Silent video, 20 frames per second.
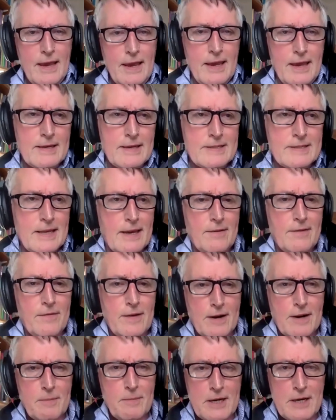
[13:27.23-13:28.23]
Yes, thank you
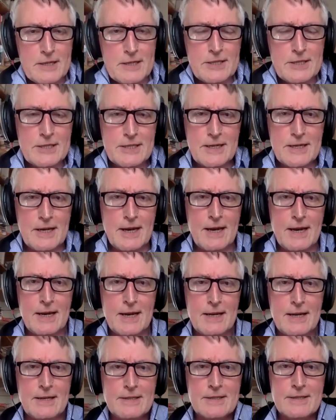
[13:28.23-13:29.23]
very much,
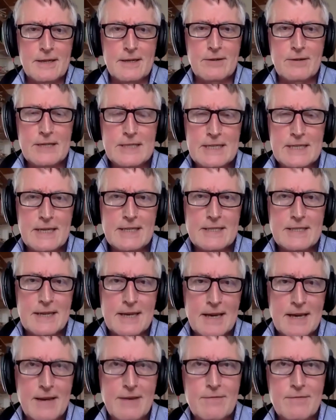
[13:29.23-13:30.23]
and greetings
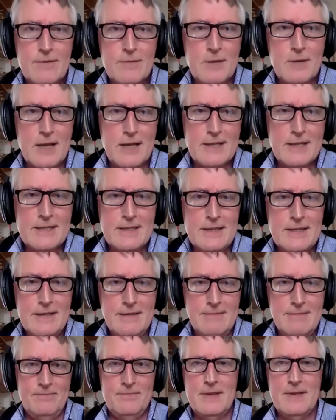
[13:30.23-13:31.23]
again from London.
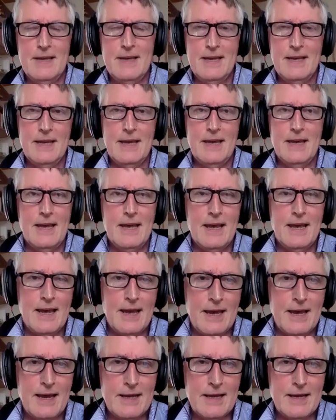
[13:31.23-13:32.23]

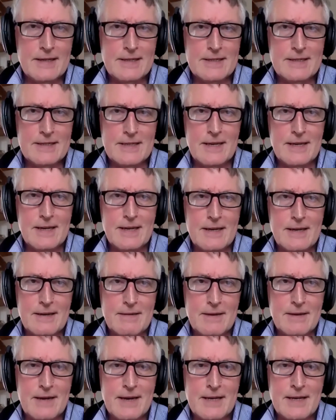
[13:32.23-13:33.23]
And
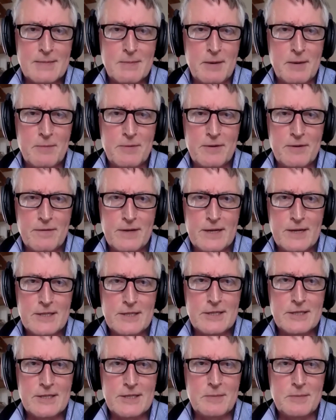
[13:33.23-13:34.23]
it's my
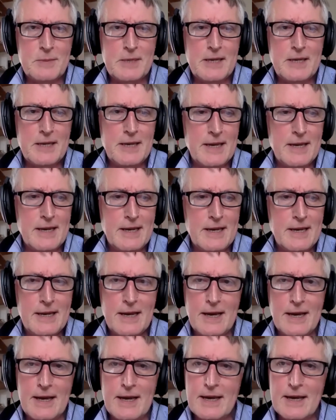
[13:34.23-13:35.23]
privilege to be
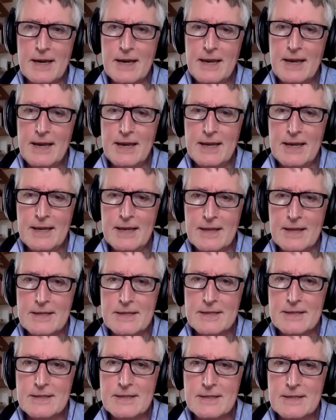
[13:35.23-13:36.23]
in
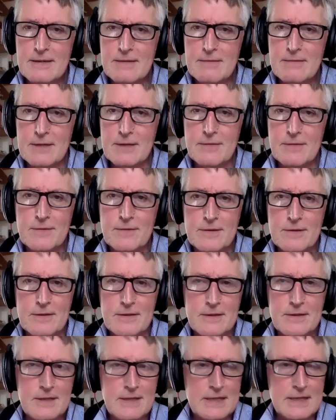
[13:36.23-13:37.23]
this
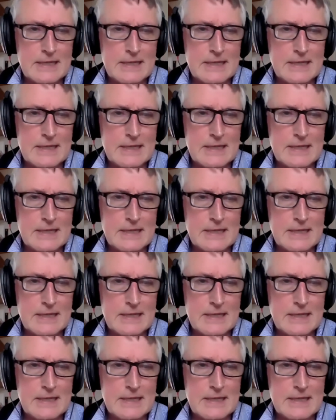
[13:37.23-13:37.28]
wonderful